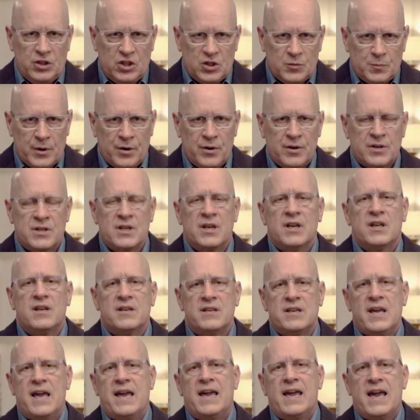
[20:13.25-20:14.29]
Spirit
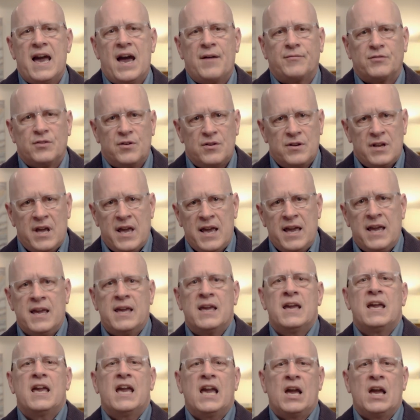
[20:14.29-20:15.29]
day after day,